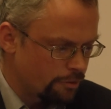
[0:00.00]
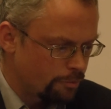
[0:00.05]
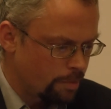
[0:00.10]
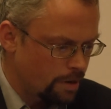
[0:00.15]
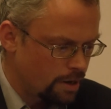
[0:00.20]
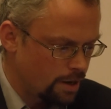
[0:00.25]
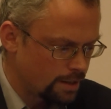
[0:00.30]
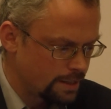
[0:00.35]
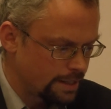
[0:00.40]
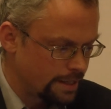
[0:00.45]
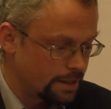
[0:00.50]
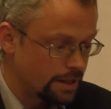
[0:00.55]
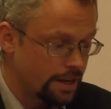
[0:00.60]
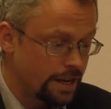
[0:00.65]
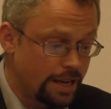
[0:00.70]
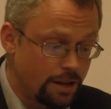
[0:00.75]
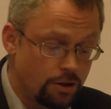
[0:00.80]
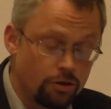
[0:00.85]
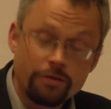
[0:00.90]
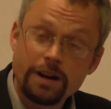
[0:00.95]
party, and the
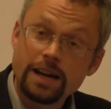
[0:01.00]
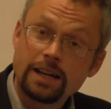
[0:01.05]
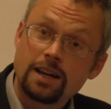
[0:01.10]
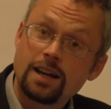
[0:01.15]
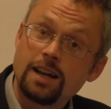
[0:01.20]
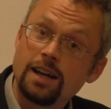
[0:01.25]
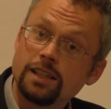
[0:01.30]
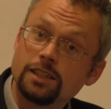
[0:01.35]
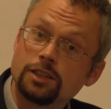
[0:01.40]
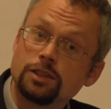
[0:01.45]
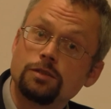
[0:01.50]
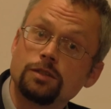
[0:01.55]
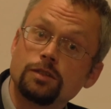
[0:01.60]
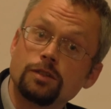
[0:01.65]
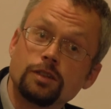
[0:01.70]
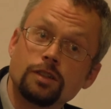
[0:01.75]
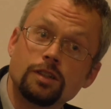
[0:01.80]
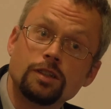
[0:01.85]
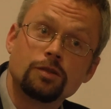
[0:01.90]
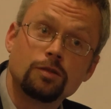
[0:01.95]
EU recognised
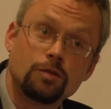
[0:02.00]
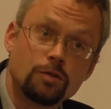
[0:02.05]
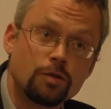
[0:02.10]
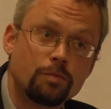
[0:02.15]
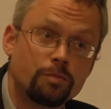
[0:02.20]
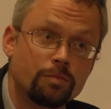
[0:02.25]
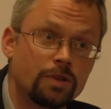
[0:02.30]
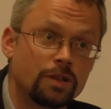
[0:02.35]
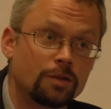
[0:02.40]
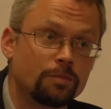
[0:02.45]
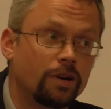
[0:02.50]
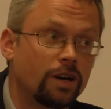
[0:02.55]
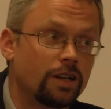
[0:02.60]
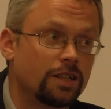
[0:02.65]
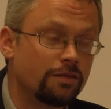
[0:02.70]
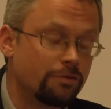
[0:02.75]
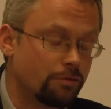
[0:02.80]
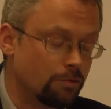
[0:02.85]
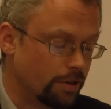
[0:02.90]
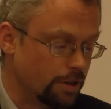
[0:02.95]
this party
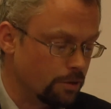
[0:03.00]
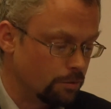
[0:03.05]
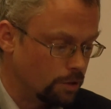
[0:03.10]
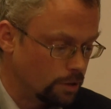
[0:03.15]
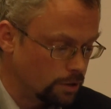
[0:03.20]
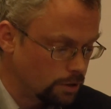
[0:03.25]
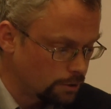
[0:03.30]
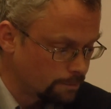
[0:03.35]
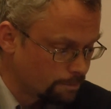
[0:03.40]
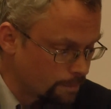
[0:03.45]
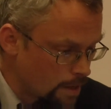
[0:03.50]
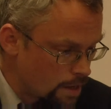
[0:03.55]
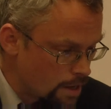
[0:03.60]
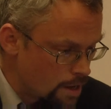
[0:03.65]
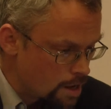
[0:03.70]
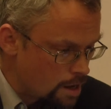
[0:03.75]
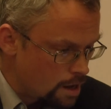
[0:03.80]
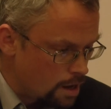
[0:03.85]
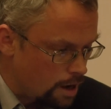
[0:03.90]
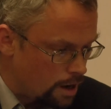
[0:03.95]
for what it was,
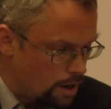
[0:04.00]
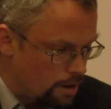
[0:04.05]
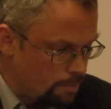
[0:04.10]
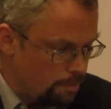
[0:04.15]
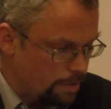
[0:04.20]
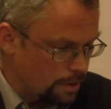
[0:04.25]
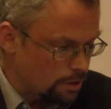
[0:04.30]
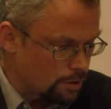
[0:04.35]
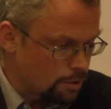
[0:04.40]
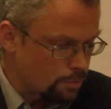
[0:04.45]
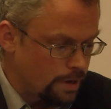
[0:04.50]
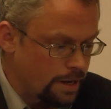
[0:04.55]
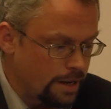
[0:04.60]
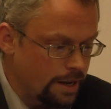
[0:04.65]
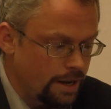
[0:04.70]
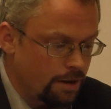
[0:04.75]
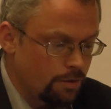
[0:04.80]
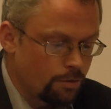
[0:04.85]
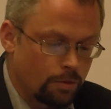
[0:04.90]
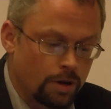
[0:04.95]
because when
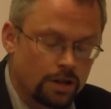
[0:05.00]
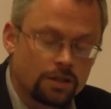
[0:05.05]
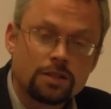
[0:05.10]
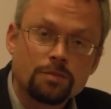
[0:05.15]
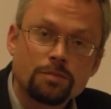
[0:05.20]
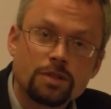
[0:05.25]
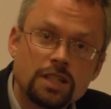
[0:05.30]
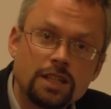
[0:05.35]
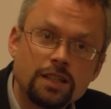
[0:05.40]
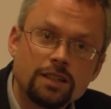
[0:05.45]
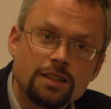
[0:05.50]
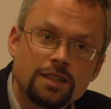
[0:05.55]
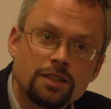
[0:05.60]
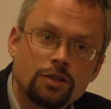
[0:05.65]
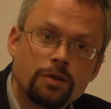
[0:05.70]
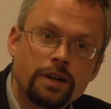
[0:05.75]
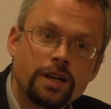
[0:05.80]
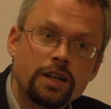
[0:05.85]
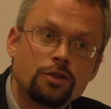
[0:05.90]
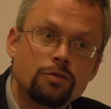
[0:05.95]
they won some seats in
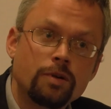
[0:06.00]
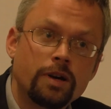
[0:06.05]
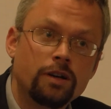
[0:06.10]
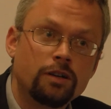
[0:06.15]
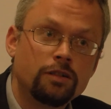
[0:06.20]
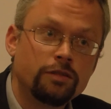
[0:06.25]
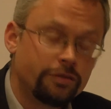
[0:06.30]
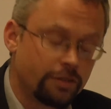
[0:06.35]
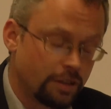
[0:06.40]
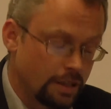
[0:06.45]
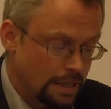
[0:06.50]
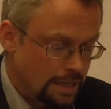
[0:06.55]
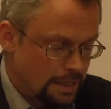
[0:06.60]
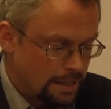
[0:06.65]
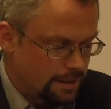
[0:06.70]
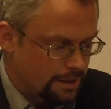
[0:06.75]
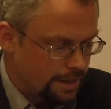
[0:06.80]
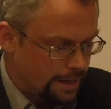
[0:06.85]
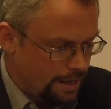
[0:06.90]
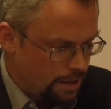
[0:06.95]
2012,
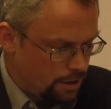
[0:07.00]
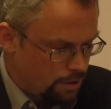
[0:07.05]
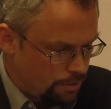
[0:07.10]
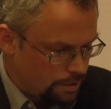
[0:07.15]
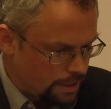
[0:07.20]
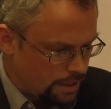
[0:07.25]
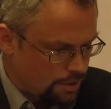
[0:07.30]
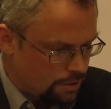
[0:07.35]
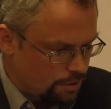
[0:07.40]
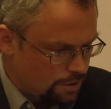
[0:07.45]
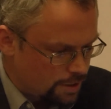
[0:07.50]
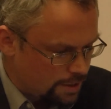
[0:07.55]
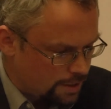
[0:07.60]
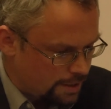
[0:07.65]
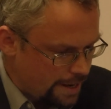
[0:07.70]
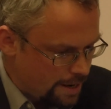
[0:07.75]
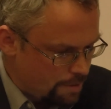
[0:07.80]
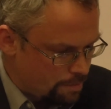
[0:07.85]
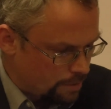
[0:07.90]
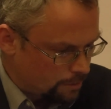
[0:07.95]
the EU issued a
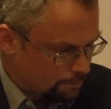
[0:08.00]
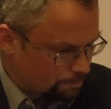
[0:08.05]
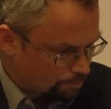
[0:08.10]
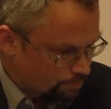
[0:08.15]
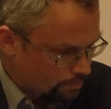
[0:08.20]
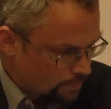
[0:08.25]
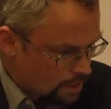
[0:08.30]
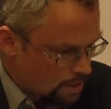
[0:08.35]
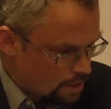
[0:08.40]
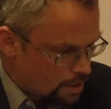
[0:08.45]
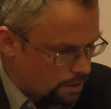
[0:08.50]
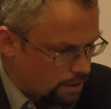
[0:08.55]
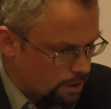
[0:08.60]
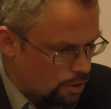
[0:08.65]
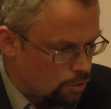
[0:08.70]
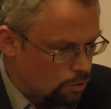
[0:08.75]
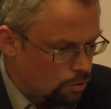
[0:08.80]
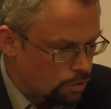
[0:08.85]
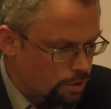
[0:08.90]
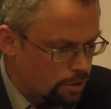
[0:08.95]
statement that
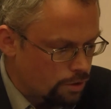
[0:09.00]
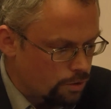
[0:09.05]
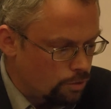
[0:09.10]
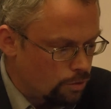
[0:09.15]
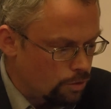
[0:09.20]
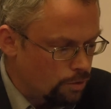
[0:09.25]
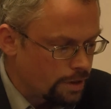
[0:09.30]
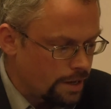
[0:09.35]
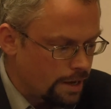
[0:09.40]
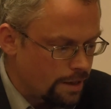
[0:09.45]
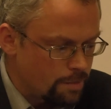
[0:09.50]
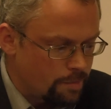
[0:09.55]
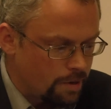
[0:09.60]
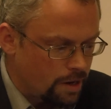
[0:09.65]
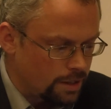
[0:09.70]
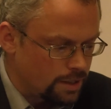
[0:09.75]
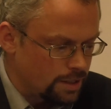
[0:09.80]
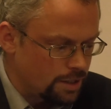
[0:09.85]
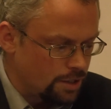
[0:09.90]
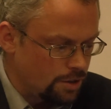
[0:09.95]
called on all the other
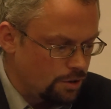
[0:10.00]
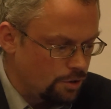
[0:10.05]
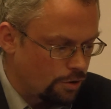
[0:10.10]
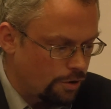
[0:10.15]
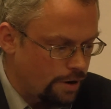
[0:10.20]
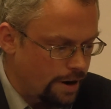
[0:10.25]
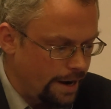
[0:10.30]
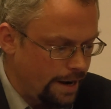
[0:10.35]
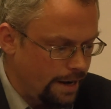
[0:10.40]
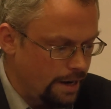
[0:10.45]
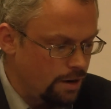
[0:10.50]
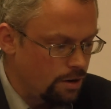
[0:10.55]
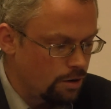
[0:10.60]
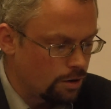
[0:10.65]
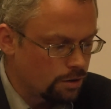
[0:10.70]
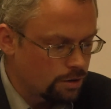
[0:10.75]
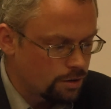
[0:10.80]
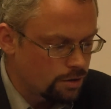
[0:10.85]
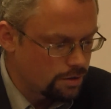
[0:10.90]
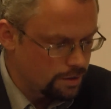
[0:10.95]
parties in Ukraine
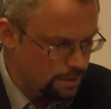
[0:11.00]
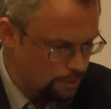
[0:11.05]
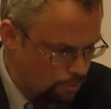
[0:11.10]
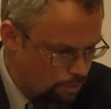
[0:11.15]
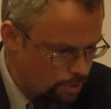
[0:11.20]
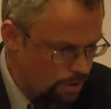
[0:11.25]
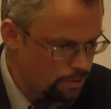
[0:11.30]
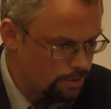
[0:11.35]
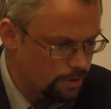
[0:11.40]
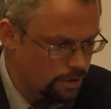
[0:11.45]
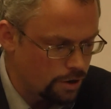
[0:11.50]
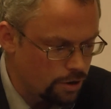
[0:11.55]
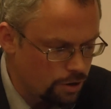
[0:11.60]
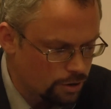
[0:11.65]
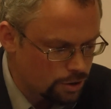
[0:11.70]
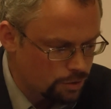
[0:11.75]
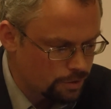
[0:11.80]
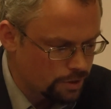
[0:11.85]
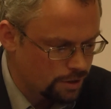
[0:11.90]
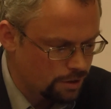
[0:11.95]
not to, quote,
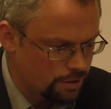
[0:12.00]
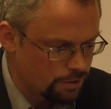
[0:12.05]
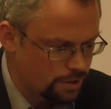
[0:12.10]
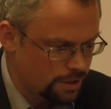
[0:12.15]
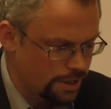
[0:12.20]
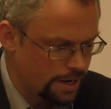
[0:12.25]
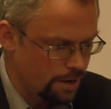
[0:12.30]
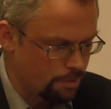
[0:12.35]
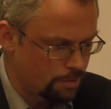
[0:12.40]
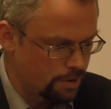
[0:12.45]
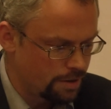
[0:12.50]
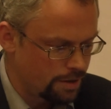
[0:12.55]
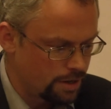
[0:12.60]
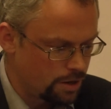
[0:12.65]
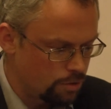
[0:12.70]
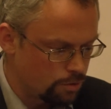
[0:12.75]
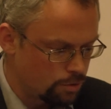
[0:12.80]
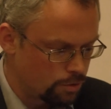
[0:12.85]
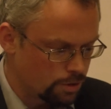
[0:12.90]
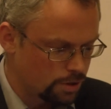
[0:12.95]
not to associate with,
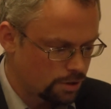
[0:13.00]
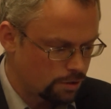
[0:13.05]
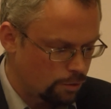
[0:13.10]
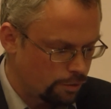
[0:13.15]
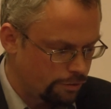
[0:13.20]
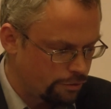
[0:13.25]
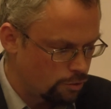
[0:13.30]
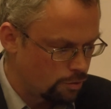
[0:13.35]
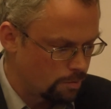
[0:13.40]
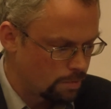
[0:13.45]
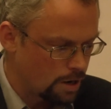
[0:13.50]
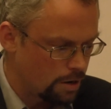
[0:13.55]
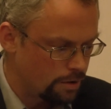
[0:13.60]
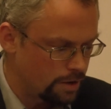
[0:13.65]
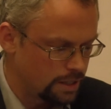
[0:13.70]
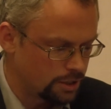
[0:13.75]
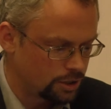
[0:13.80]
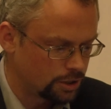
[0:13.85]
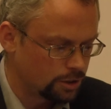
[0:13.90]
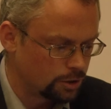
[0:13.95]
endorse, or form
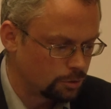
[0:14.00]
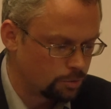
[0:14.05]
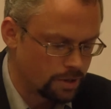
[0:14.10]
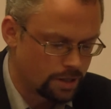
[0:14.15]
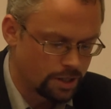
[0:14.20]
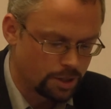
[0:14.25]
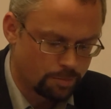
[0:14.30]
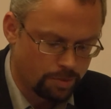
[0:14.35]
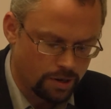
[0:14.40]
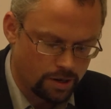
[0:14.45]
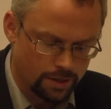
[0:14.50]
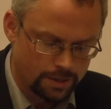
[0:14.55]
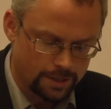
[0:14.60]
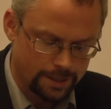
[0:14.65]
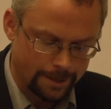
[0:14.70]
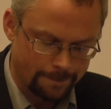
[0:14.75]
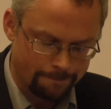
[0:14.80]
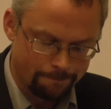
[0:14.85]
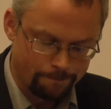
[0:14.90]
coalitions with this party.